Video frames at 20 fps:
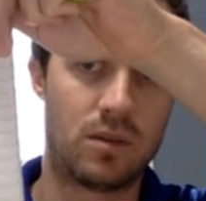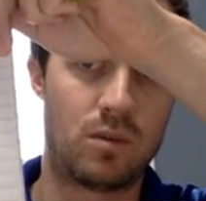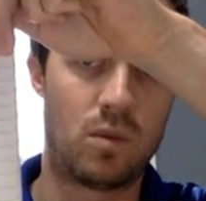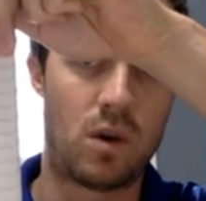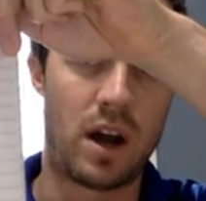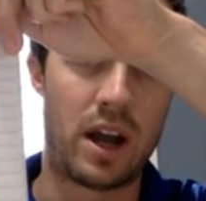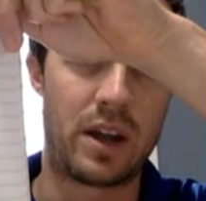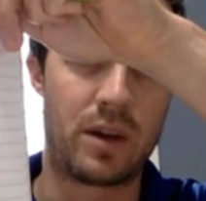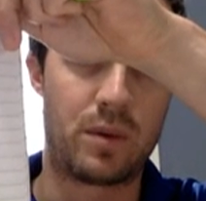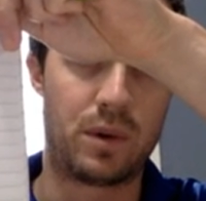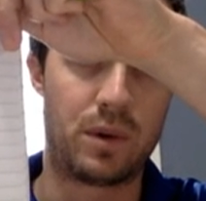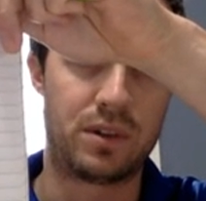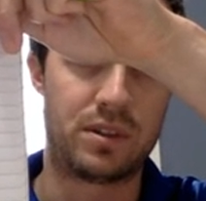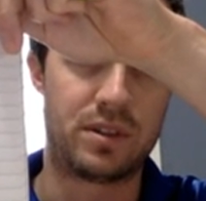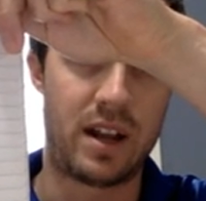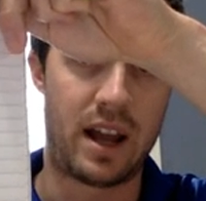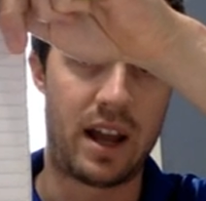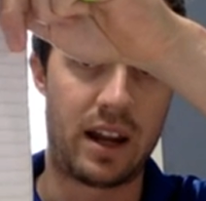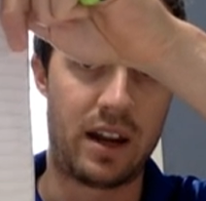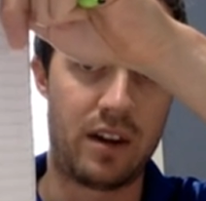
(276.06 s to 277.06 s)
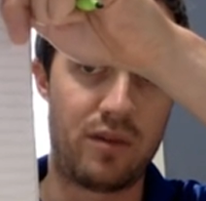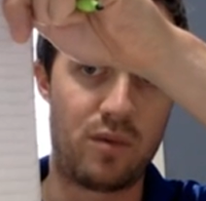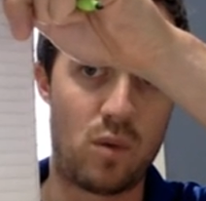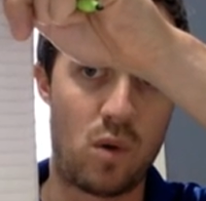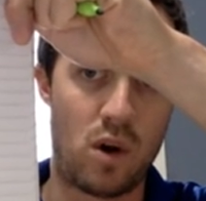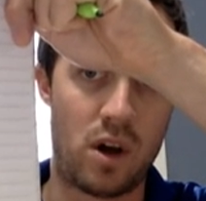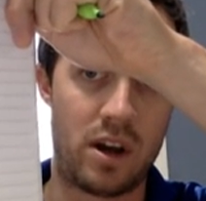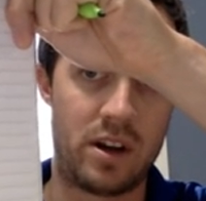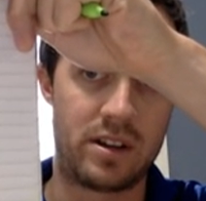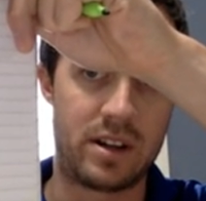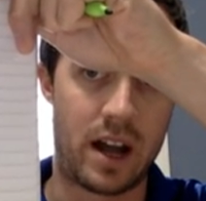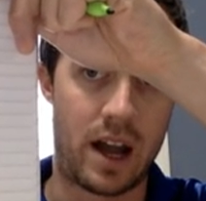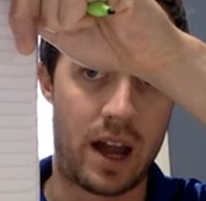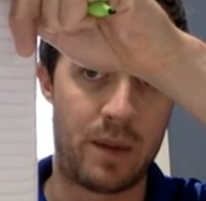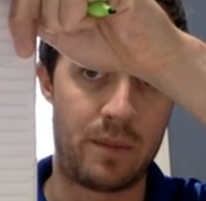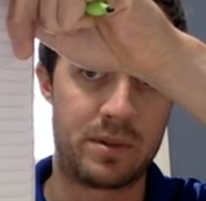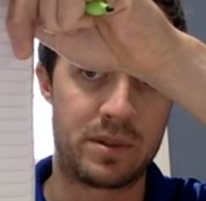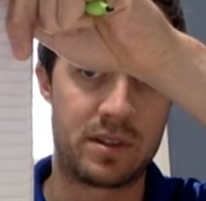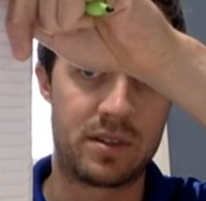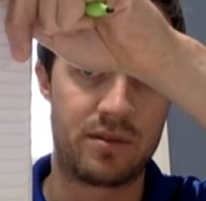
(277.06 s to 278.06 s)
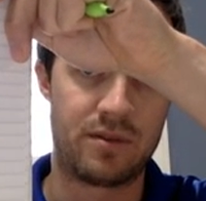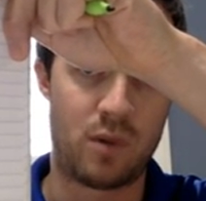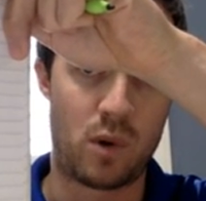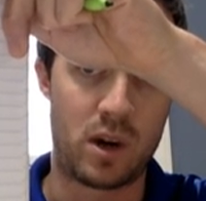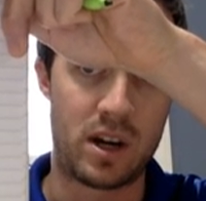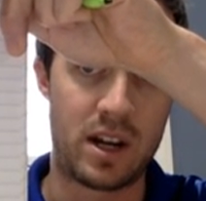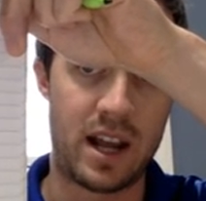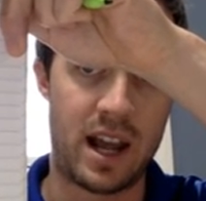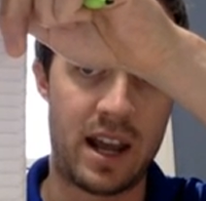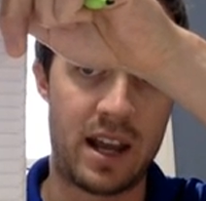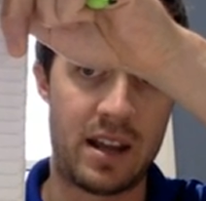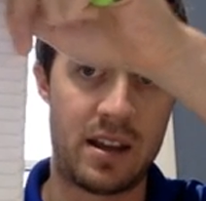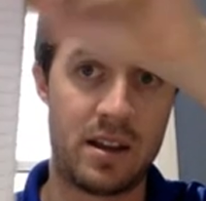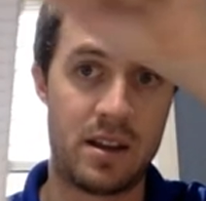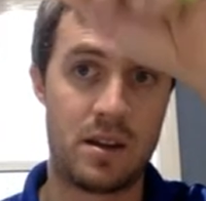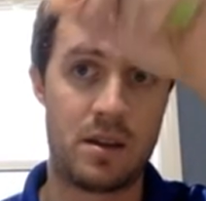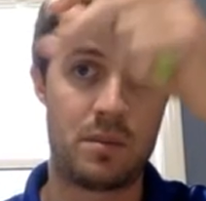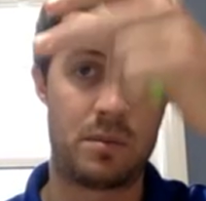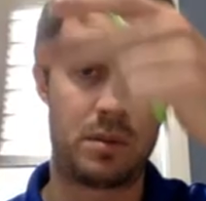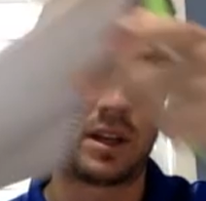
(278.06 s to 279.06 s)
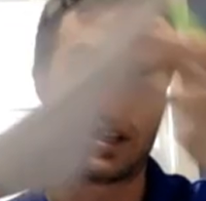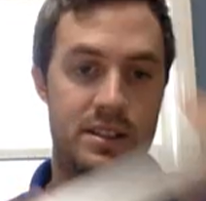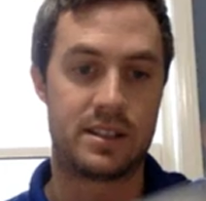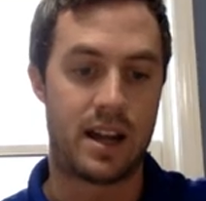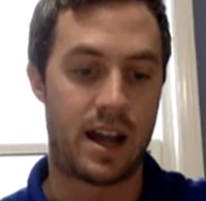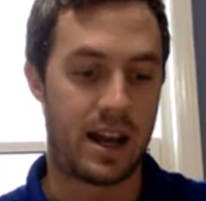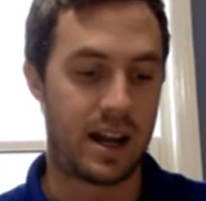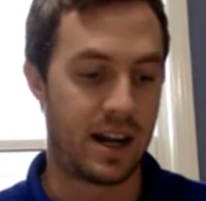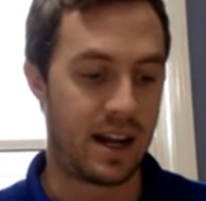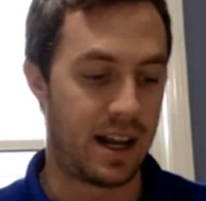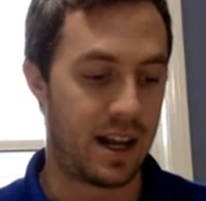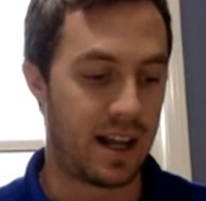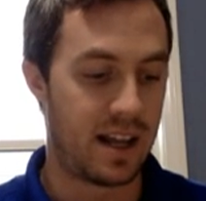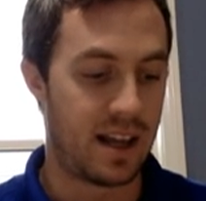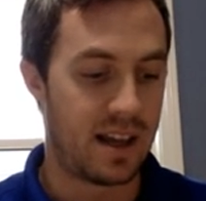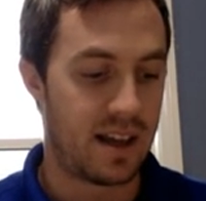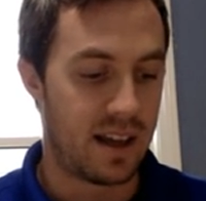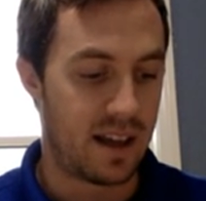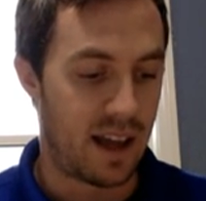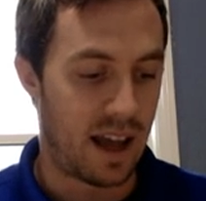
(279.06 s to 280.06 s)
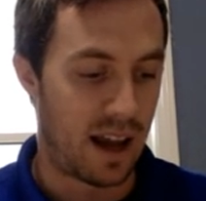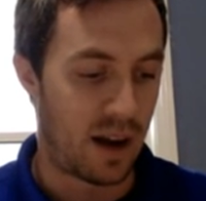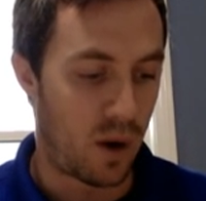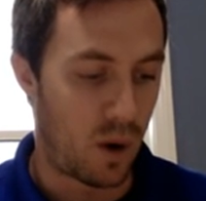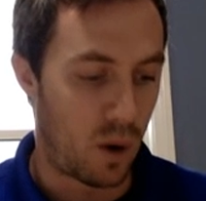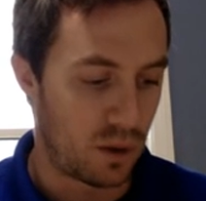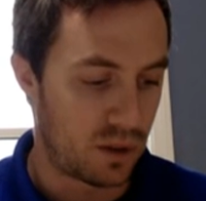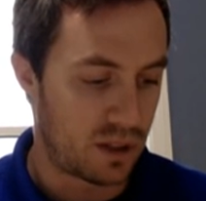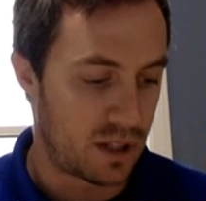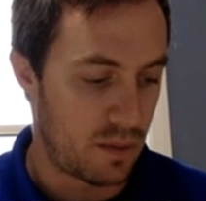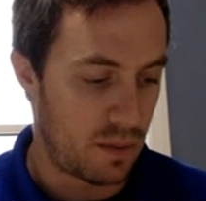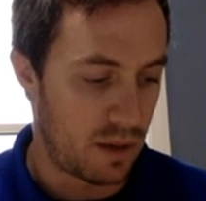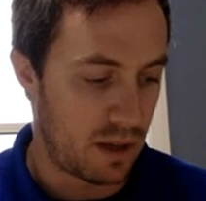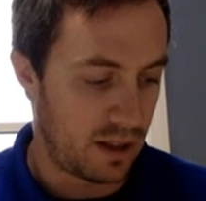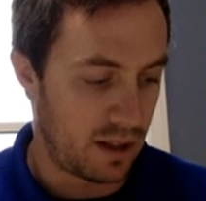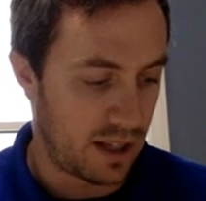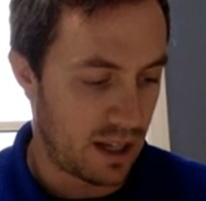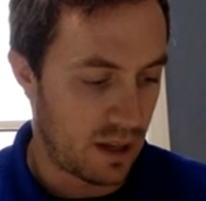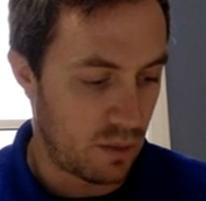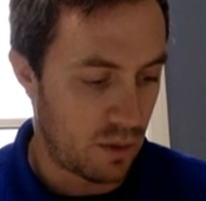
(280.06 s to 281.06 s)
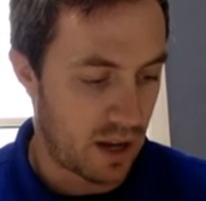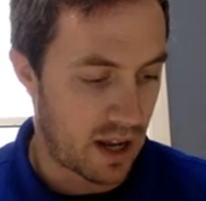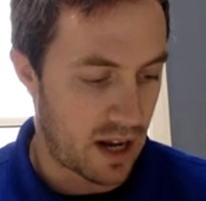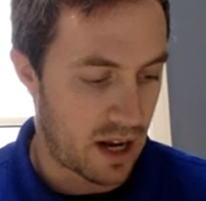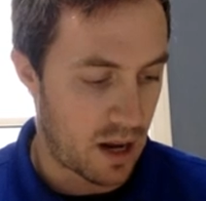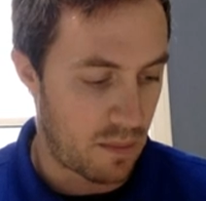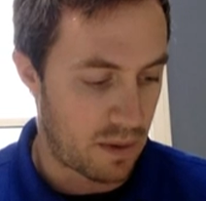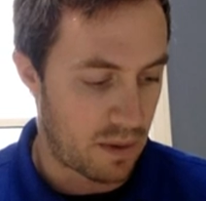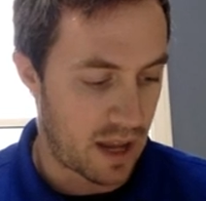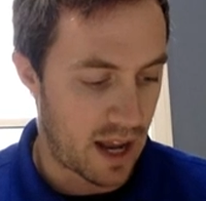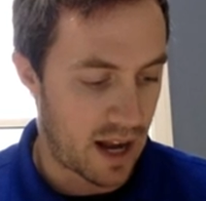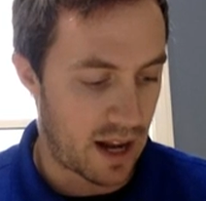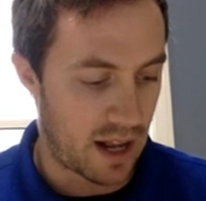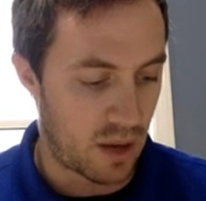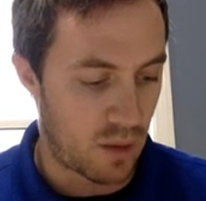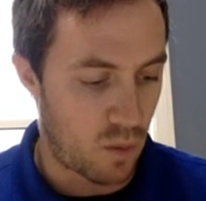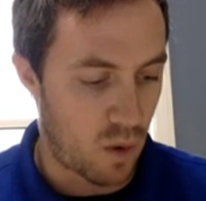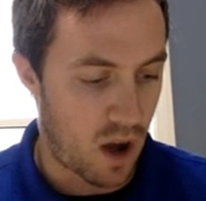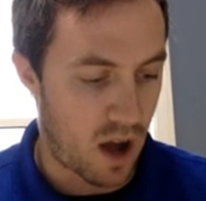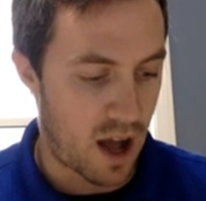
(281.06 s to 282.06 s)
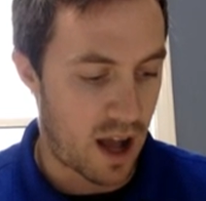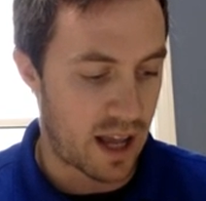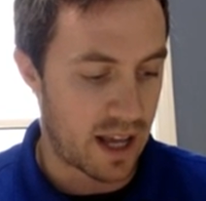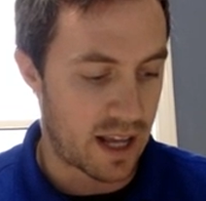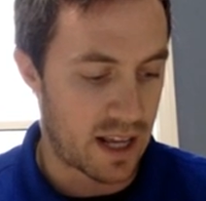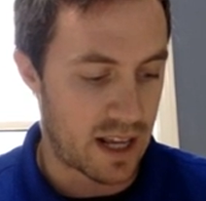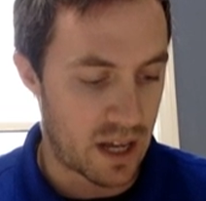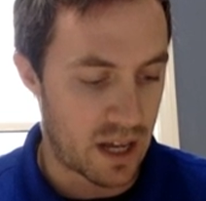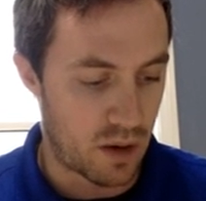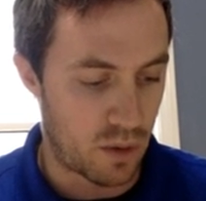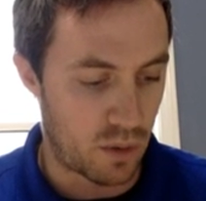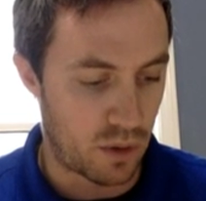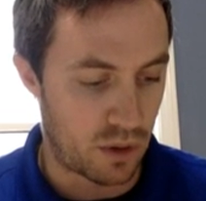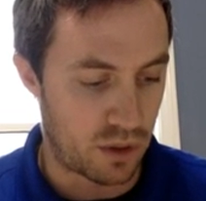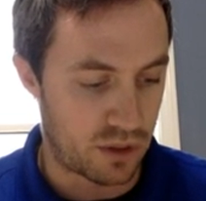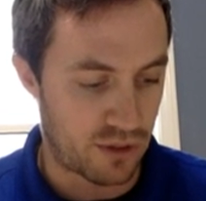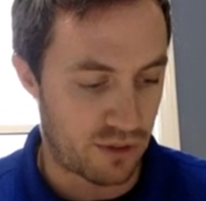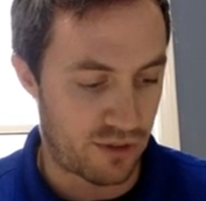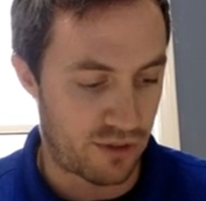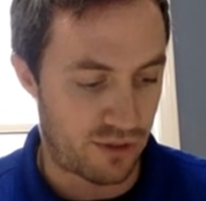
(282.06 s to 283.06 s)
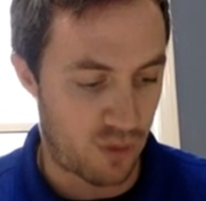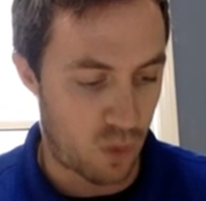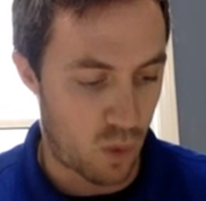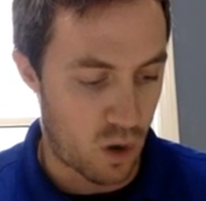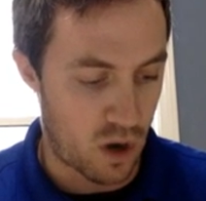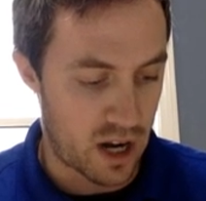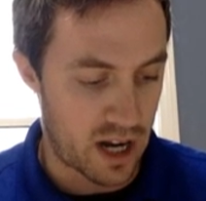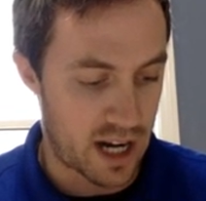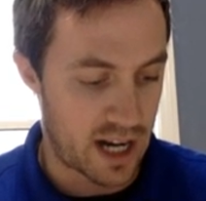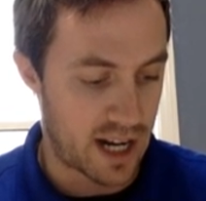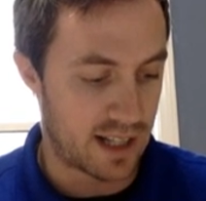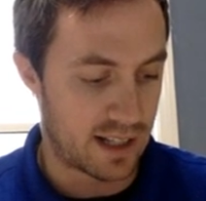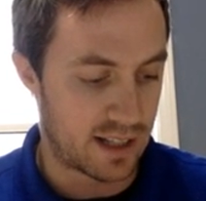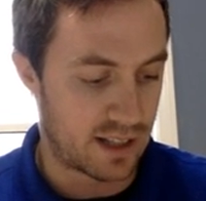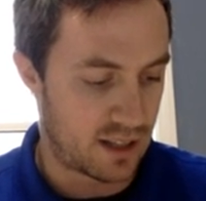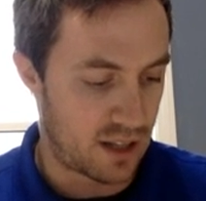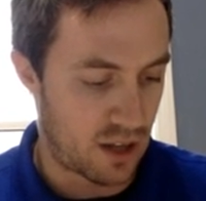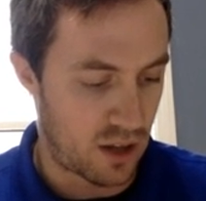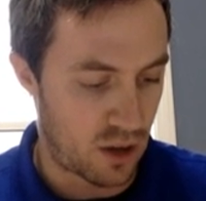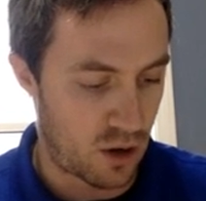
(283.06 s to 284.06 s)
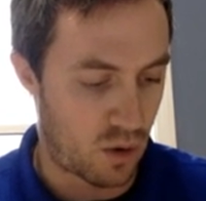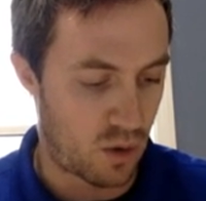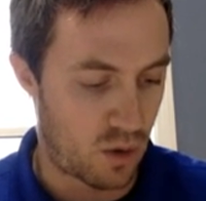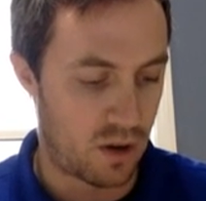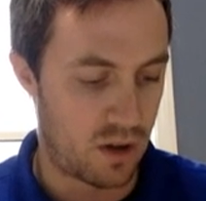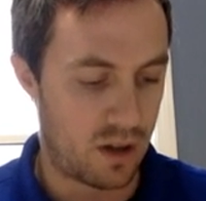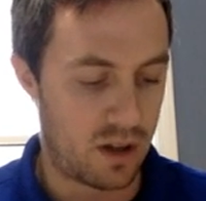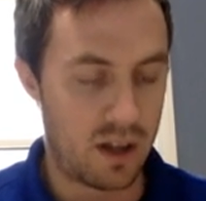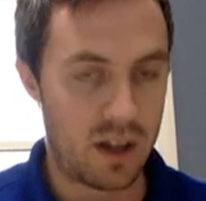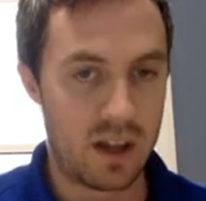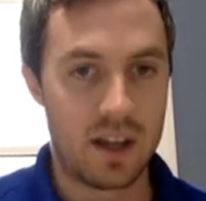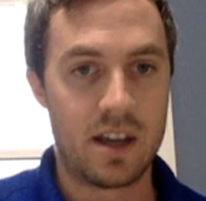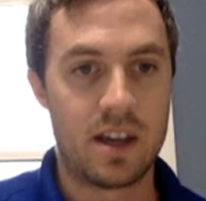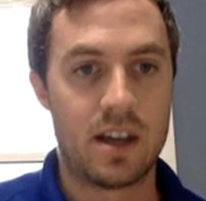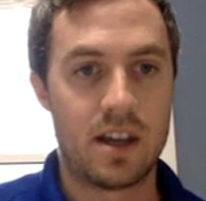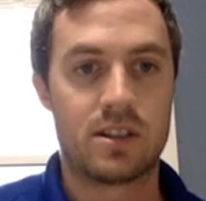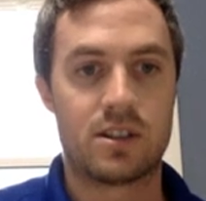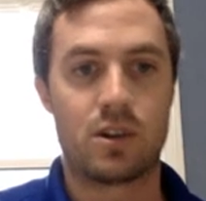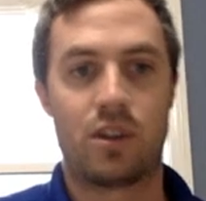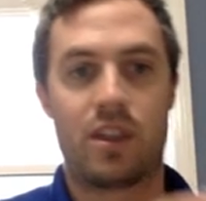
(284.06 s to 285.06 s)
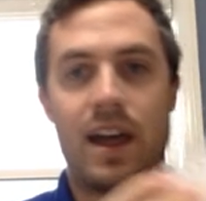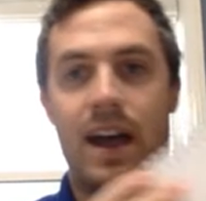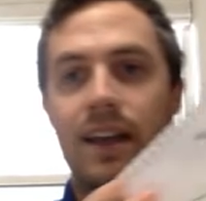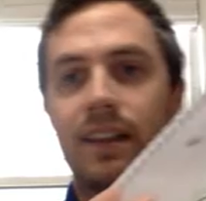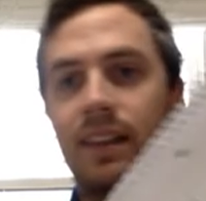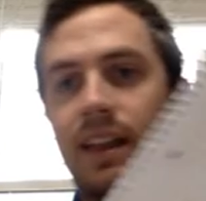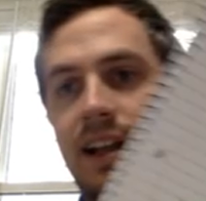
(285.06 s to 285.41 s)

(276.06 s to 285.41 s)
Y equals -1 times 48 plus 90. And ultimately, we end up getting y equals 42. So that